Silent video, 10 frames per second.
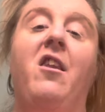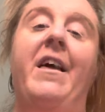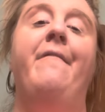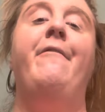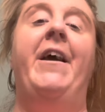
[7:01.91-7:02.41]

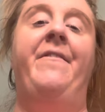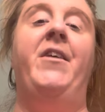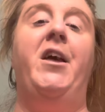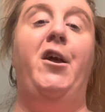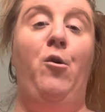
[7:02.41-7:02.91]
live in
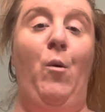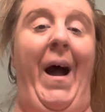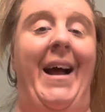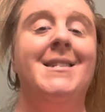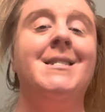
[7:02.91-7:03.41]
the
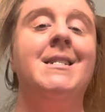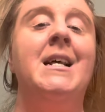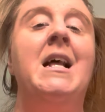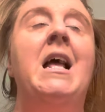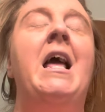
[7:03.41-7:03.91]
US.
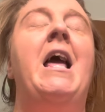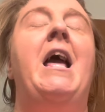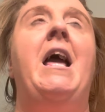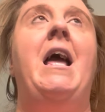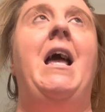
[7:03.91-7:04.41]

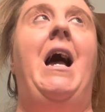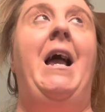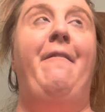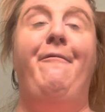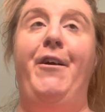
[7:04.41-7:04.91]
If